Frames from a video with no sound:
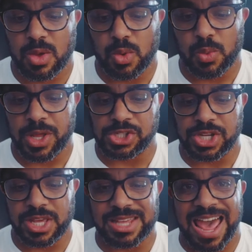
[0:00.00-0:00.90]
which
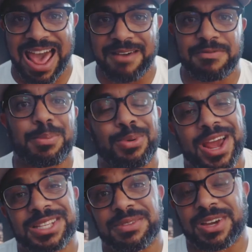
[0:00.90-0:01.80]
is half the
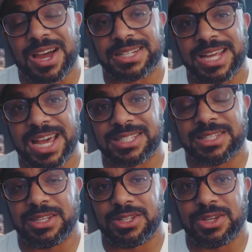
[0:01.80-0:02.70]
price of a Contax
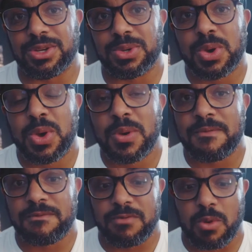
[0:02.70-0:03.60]
T2
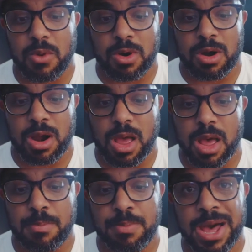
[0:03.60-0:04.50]
for
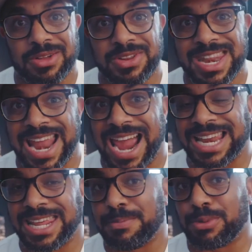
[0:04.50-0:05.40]
about
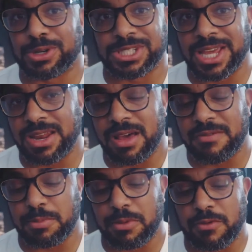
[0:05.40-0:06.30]
90%
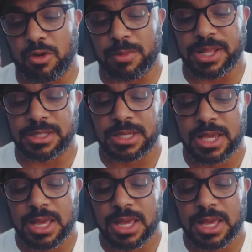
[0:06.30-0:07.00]
of the performance.